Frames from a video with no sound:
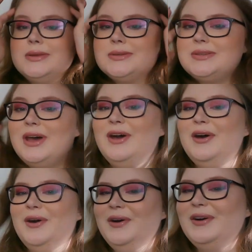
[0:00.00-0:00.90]
So
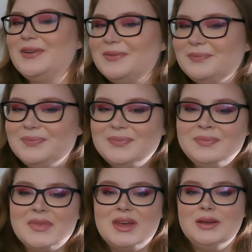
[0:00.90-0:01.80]

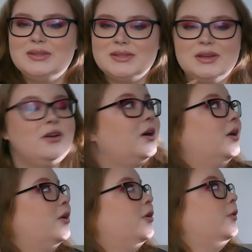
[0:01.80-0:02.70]
it's still
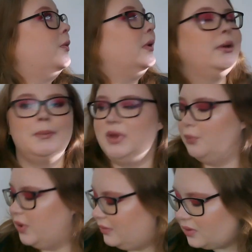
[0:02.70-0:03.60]
kind of annoying me,
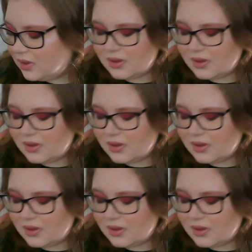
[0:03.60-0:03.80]
but